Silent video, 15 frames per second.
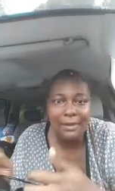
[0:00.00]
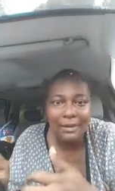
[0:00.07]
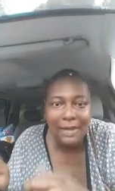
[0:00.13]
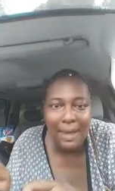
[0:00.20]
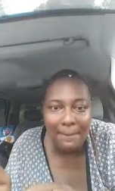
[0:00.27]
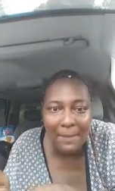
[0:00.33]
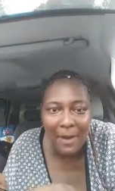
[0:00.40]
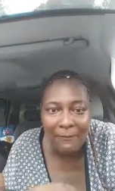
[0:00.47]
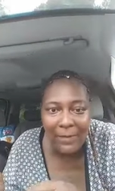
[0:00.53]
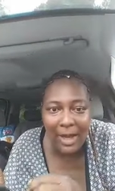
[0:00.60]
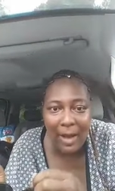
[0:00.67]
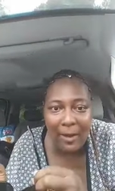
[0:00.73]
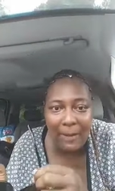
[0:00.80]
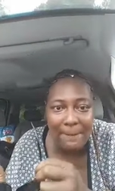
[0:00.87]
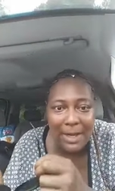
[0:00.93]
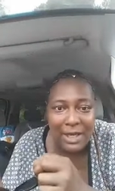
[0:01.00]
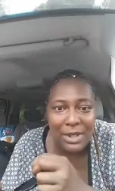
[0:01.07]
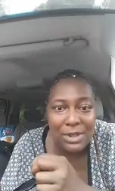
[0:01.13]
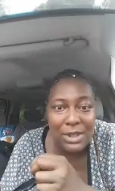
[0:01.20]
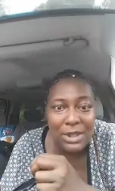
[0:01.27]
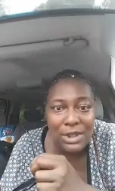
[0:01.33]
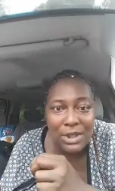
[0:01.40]
That motherfucker gonna be able
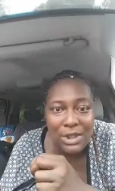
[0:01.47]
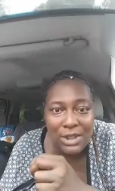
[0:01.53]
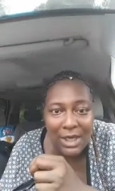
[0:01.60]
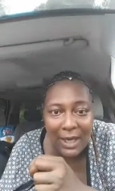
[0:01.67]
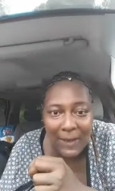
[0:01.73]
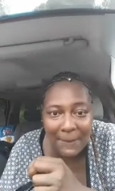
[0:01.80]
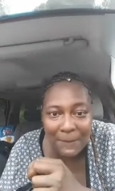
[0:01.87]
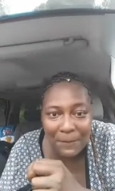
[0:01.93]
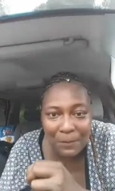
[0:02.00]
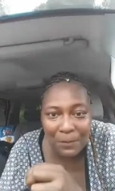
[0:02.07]
to see shit.